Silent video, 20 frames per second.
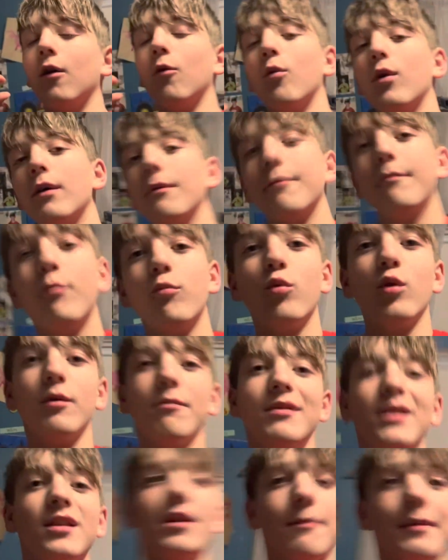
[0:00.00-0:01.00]
what would
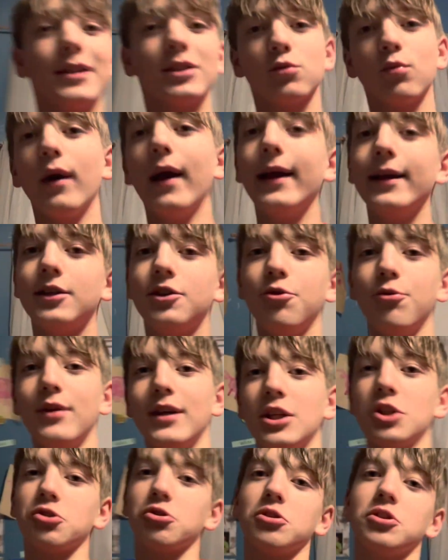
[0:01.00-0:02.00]
be the best way to
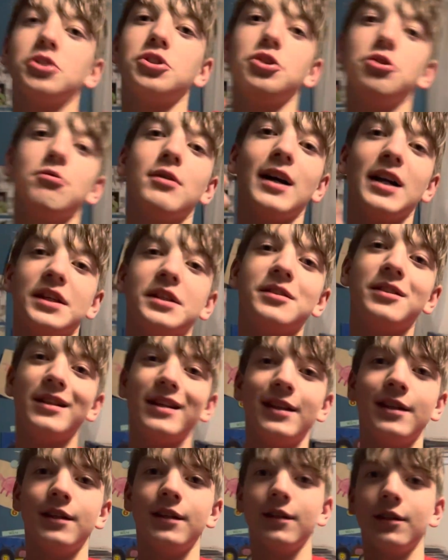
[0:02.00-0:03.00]
entrance you guys
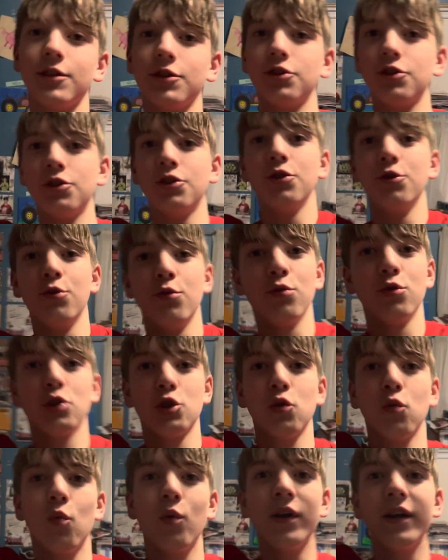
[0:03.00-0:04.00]
into
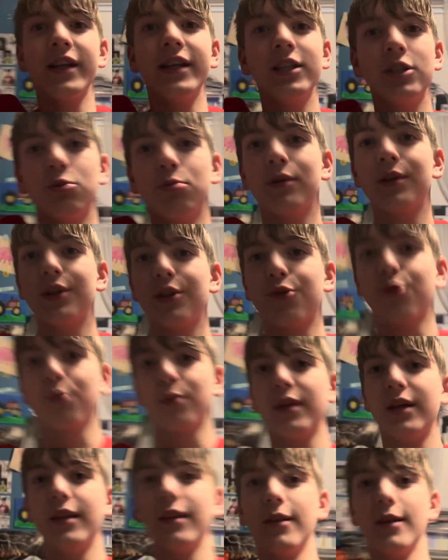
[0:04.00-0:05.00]

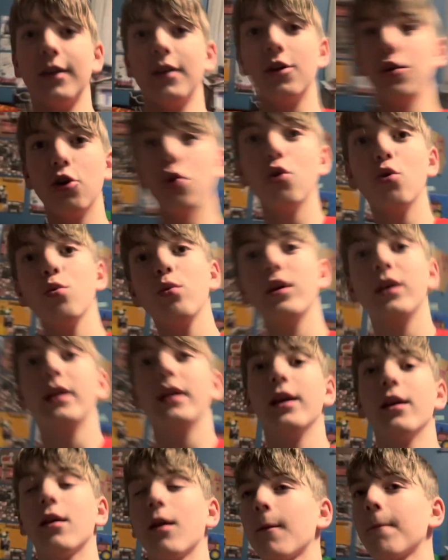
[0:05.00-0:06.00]
2023, the new
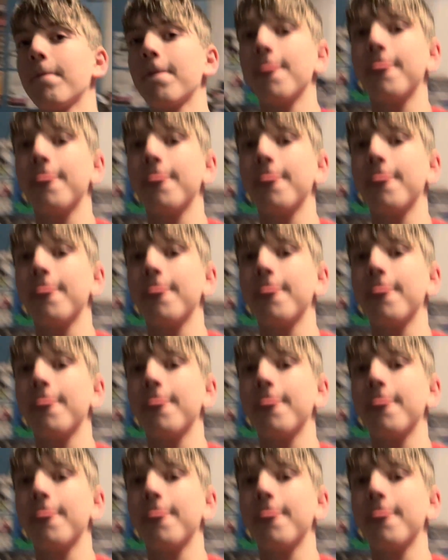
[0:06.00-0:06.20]
year.